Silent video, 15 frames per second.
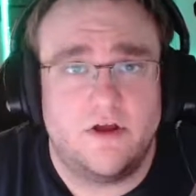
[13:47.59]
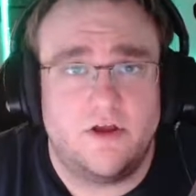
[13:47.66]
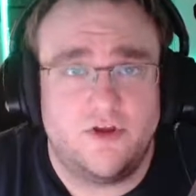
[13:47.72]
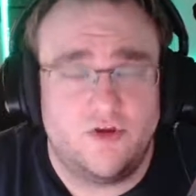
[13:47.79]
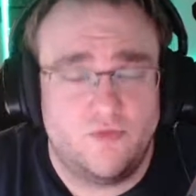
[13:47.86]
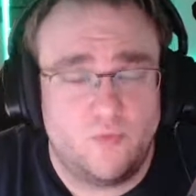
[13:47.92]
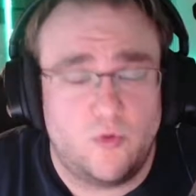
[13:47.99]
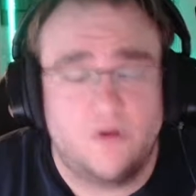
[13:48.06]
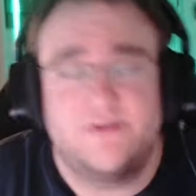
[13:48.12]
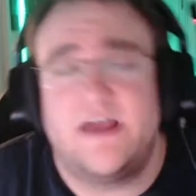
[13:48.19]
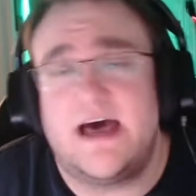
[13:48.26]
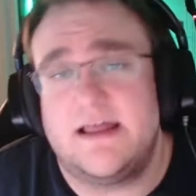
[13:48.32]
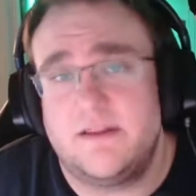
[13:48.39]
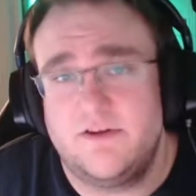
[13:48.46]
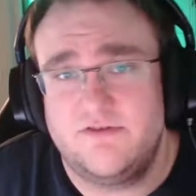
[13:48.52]
You will
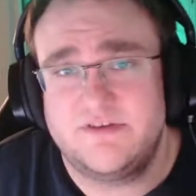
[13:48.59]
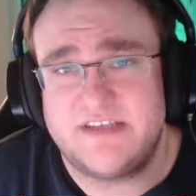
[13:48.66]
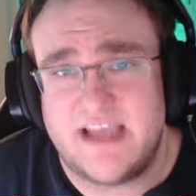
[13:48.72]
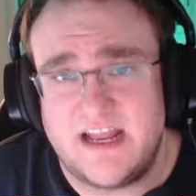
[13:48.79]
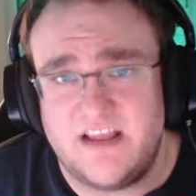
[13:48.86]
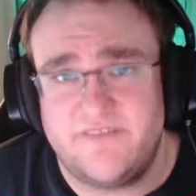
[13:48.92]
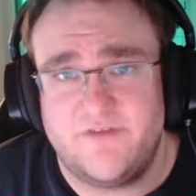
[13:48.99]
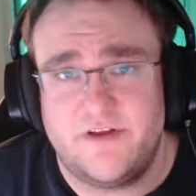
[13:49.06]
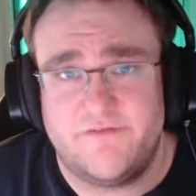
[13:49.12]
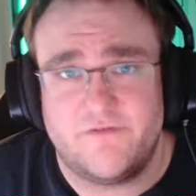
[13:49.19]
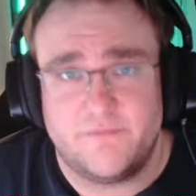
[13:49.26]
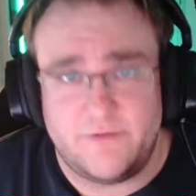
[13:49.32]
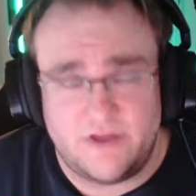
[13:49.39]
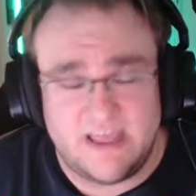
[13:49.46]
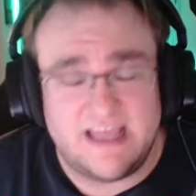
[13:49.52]
not lose any
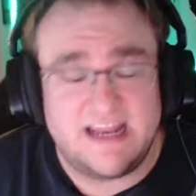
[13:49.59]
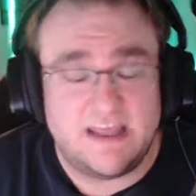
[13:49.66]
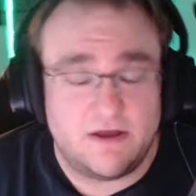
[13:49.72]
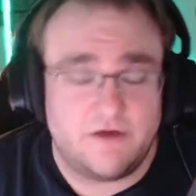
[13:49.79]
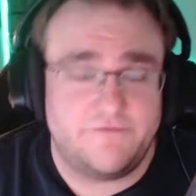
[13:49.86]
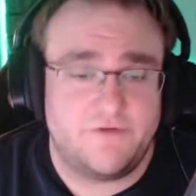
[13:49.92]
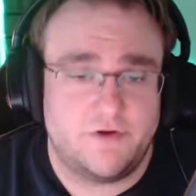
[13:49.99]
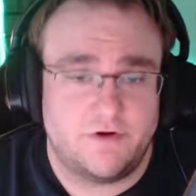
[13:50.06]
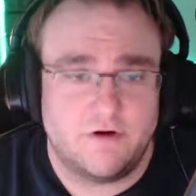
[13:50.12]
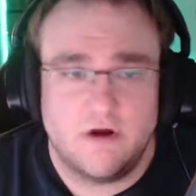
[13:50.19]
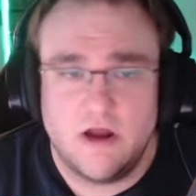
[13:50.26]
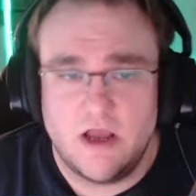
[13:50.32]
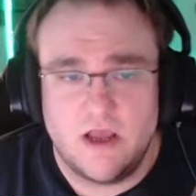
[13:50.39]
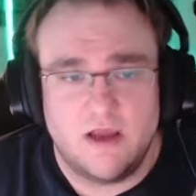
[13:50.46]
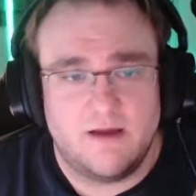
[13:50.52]
from any of your
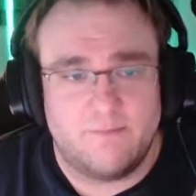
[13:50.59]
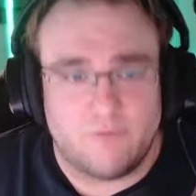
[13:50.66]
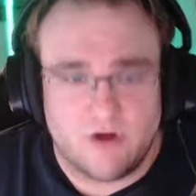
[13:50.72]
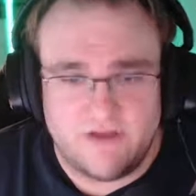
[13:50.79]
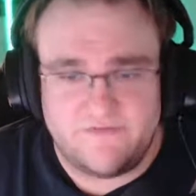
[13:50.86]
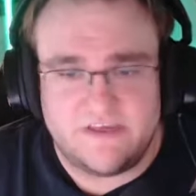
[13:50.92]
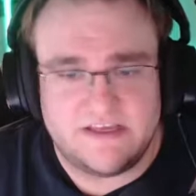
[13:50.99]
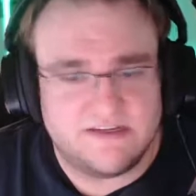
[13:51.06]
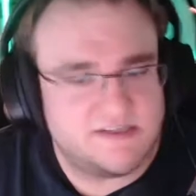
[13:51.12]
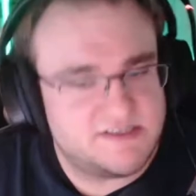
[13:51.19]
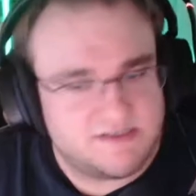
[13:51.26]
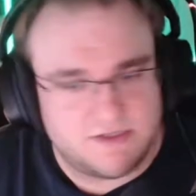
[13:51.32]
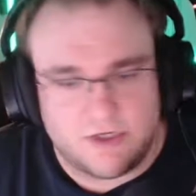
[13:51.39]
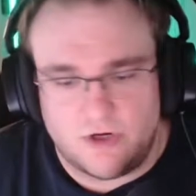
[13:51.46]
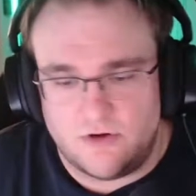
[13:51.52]
previous,
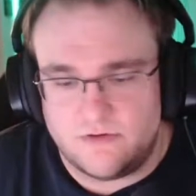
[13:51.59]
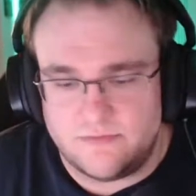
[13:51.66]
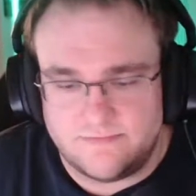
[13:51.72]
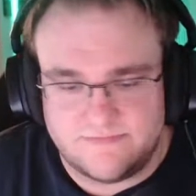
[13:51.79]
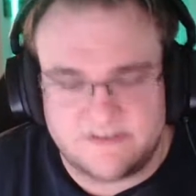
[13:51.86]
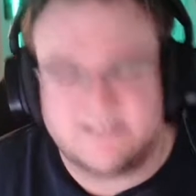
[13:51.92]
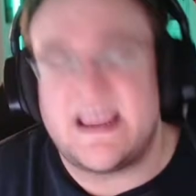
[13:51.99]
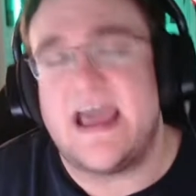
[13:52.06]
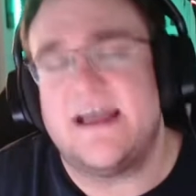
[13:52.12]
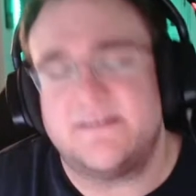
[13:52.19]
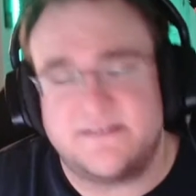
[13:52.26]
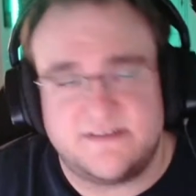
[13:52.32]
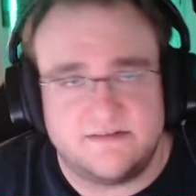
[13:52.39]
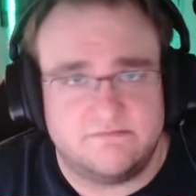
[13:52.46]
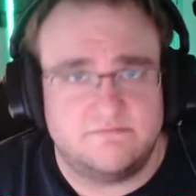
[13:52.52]

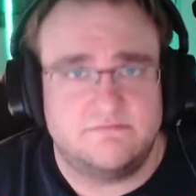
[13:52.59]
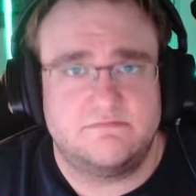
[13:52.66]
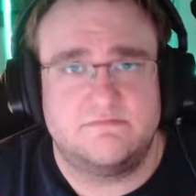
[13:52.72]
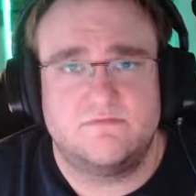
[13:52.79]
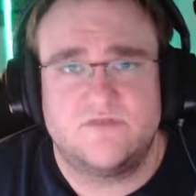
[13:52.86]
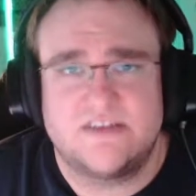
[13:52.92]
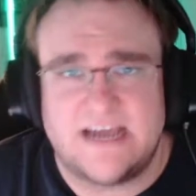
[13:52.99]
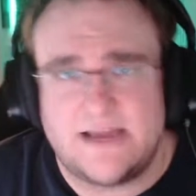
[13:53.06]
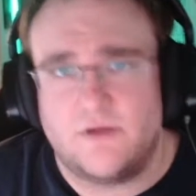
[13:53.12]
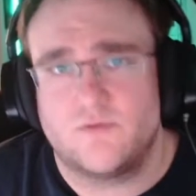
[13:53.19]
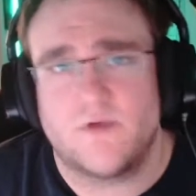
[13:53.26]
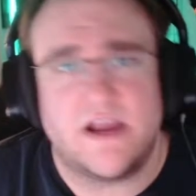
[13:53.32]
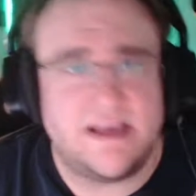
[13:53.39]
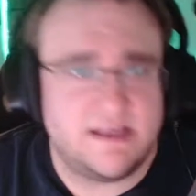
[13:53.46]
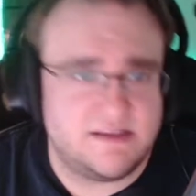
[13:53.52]
stats and title
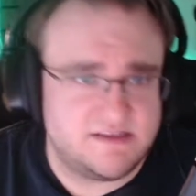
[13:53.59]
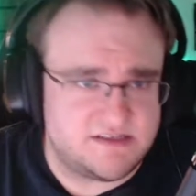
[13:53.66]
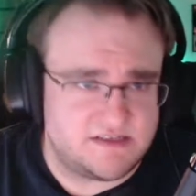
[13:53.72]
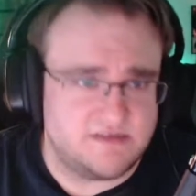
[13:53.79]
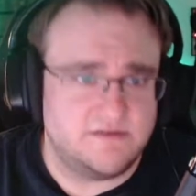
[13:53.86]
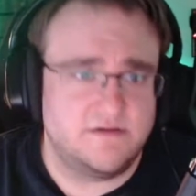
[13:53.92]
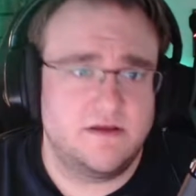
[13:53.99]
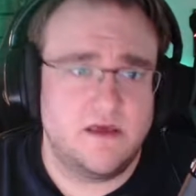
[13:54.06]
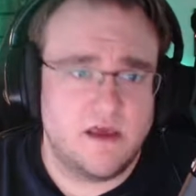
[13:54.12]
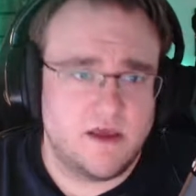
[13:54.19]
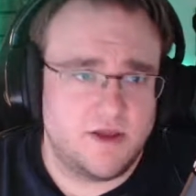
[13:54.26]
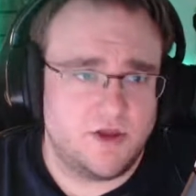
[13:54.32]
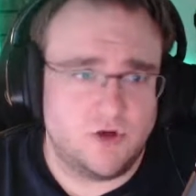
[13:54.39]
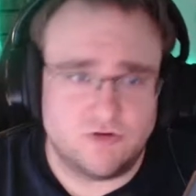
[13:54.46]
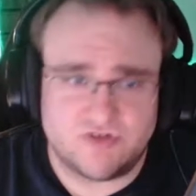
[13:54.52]
reigns and,
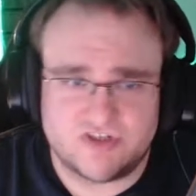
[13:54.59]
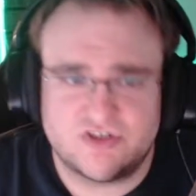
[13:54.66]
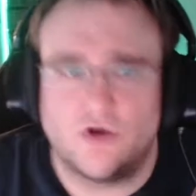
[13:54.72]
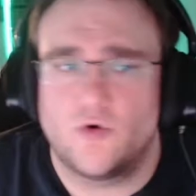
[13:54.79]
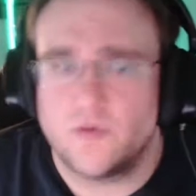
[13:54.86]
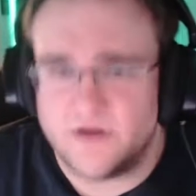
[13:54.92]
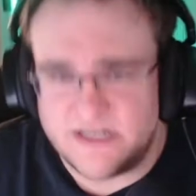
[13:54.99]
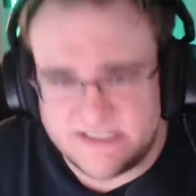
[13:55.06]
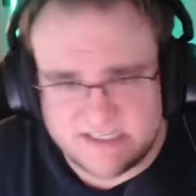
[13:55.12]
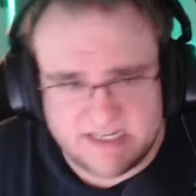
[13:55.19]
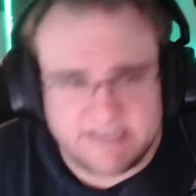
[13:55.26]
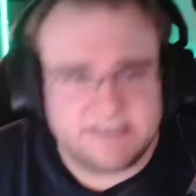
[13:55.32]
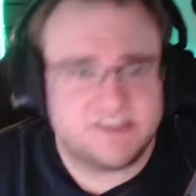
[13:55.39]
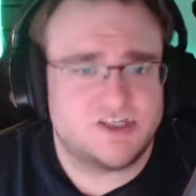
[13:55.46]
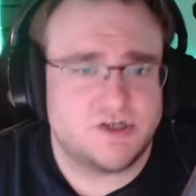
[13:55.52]
stories and
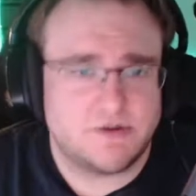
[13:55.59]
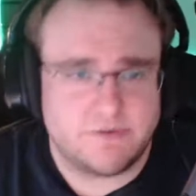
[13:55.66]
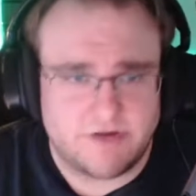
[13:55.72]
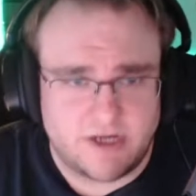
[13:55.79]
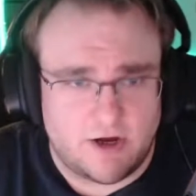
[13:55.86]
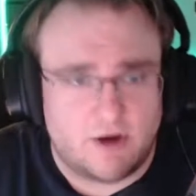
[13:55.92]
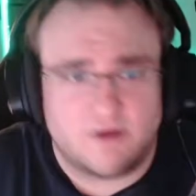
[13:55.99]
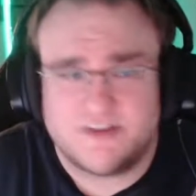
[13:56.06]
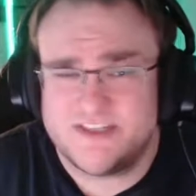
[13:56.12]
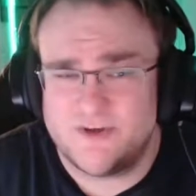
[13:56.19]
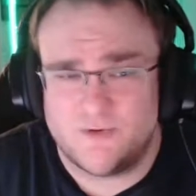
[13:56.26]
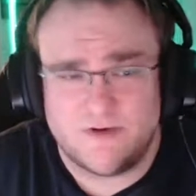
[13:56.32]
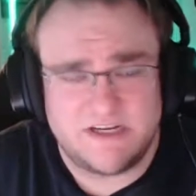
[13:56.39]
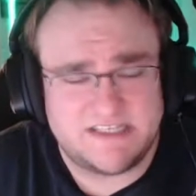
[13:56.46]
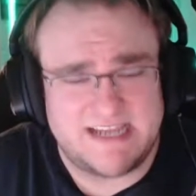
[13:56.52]
history, all
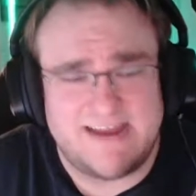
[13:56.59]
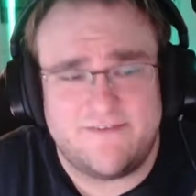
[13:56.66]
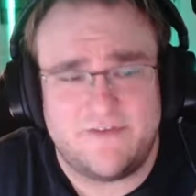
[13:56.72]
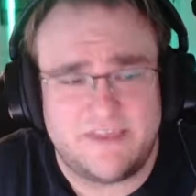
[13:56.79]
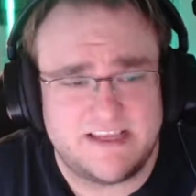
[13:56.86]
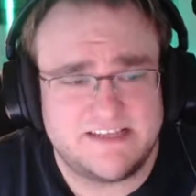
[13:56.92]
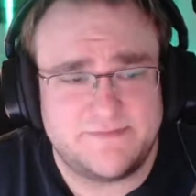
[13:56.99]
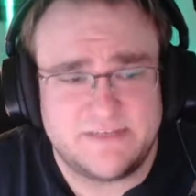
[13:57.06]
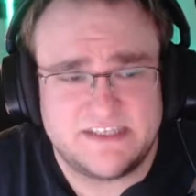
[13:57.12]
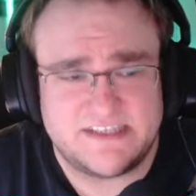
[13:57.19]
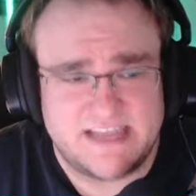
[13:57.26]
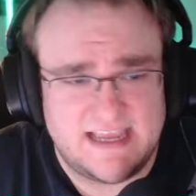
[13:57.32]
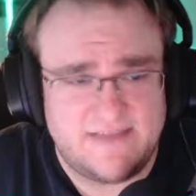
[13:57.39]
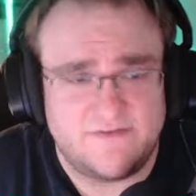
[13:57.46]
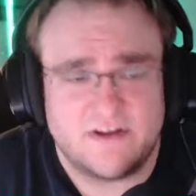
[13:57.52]
stories, everything has been
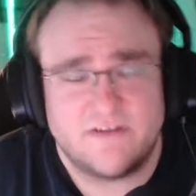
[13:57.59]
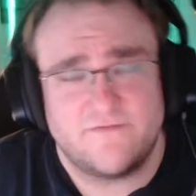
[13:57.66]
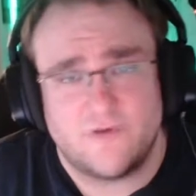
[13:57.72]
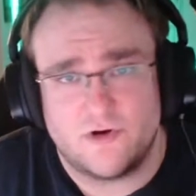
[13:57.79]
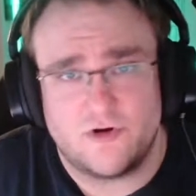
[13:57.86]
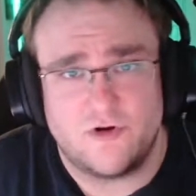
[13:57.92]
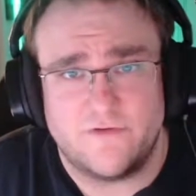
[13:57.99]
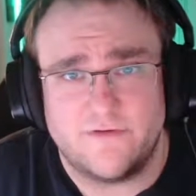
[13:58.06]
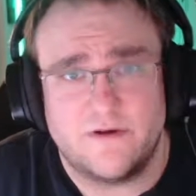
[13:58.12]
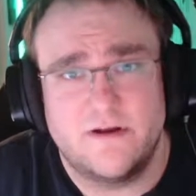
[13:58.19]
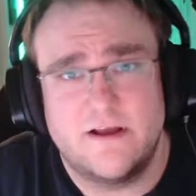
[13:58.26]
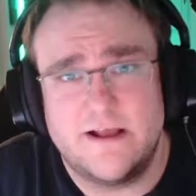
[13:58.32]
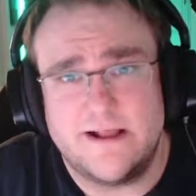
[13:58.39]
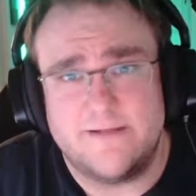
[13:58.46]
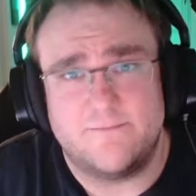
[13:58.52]
saved and converted over.
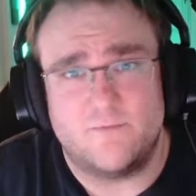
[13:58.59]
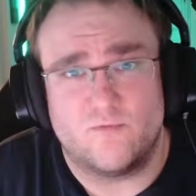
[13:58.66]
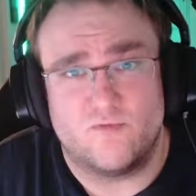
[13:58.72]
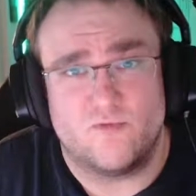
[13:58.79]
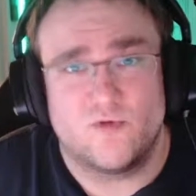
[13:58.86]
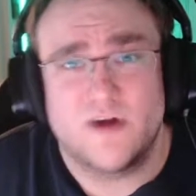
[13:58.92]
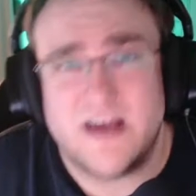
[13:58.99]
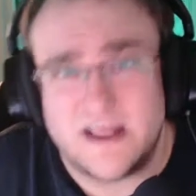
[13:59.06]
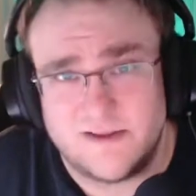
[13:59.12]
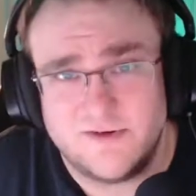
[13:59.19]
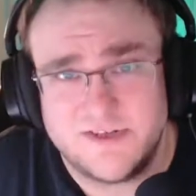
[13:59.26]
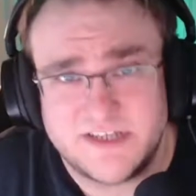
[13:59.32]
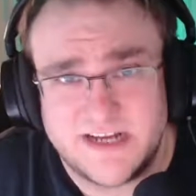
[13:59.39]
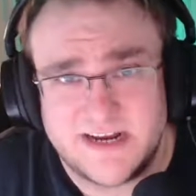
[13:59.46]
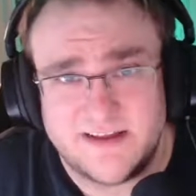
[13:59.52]
We're not
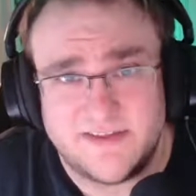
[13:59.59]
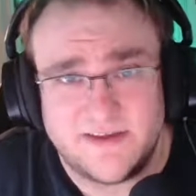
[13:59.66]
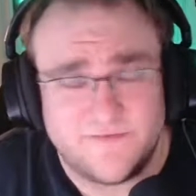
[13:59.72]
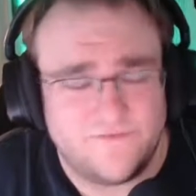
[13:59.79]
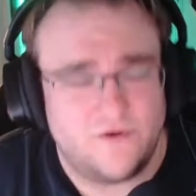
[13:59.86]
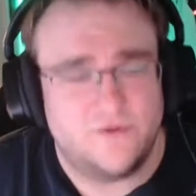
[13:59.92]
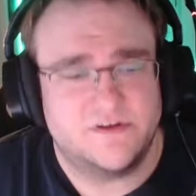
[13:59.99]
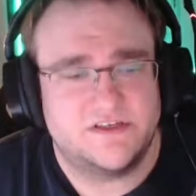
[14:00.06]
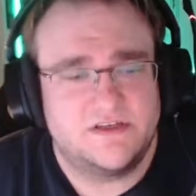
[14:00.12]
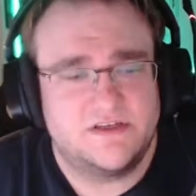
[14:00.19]
losing anything, folks.